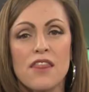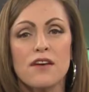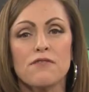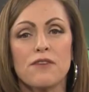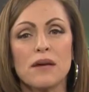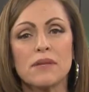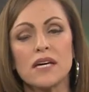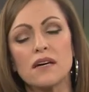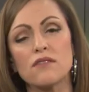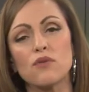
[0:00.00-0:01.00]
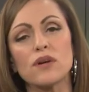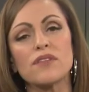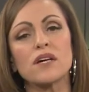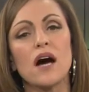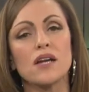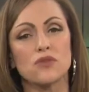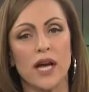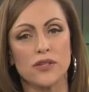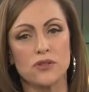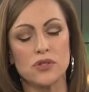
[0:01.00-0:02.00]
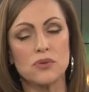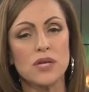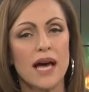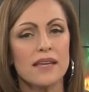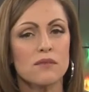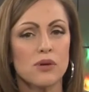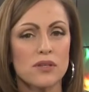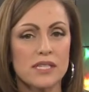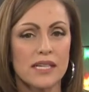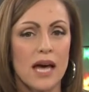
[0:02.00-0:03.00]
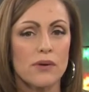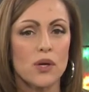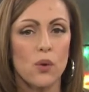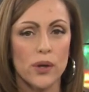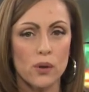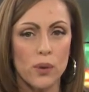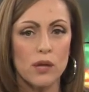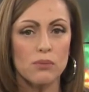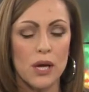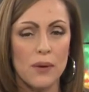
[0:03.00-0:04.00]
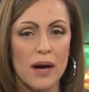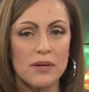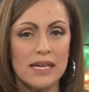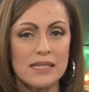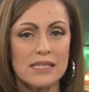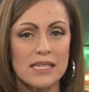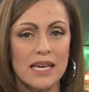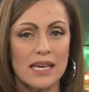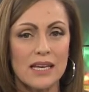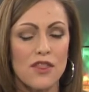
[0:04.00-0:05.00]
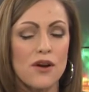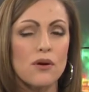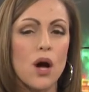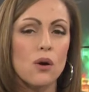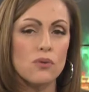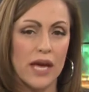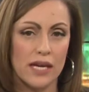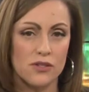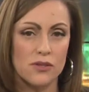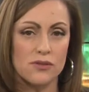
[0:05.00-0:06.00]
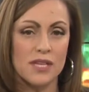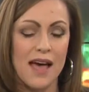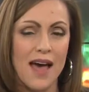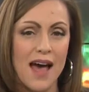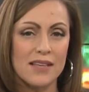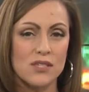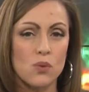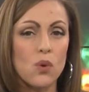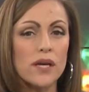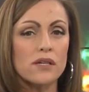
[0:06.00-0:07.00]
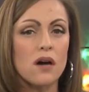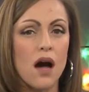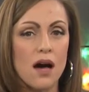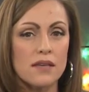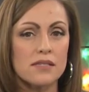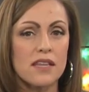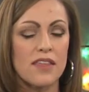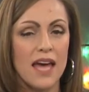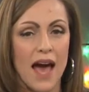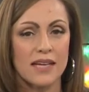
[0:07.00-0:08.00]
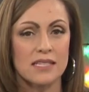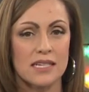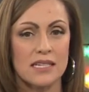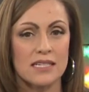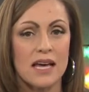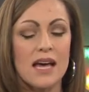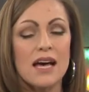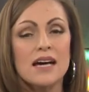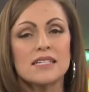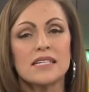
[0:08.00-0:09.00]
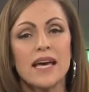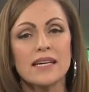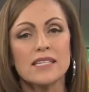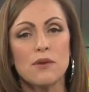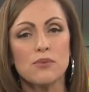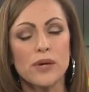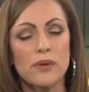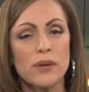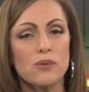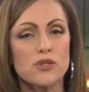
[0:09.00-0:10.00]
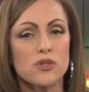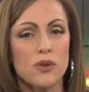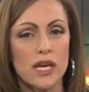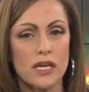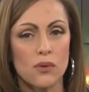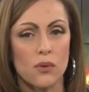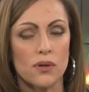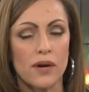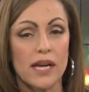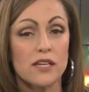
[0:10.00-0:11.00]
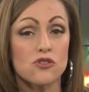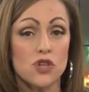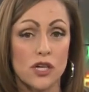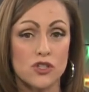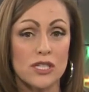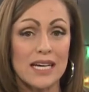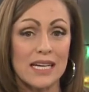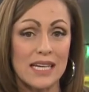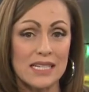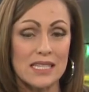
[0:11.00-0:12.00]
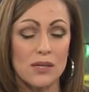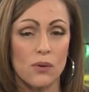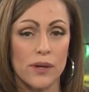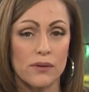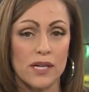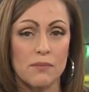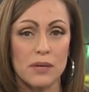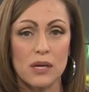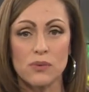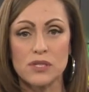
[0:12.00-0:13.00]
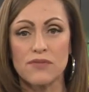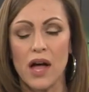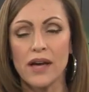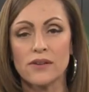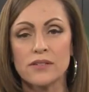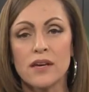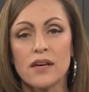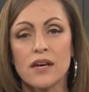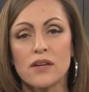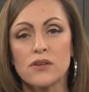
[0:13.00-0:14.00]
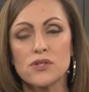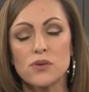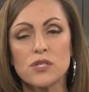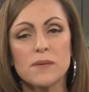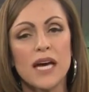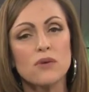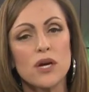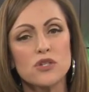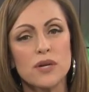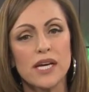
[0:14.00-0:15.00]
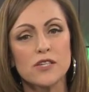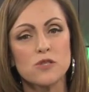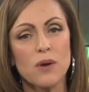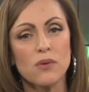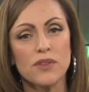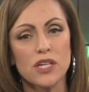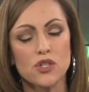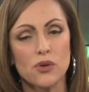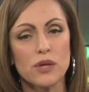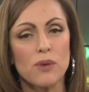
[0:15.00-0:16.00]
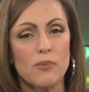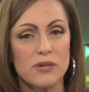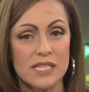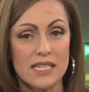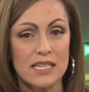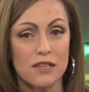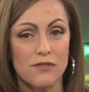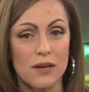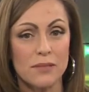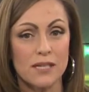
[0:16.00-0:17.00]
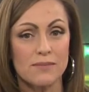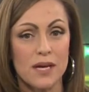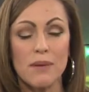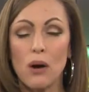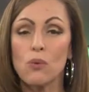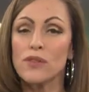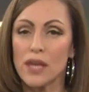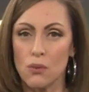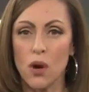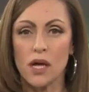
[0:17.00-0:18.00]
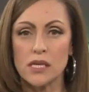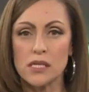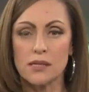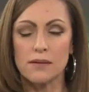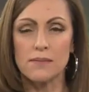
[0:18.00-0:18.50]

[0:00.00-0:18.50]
The family of one of the contractors who died in the Burleson County oil well blowout is seeking their own answers as to what caused the accident. Today, a temporary restraining order and injunction against the oil company was filed. News 3's McKenna Rodriguez spoke with the attorney representing the family about what they want.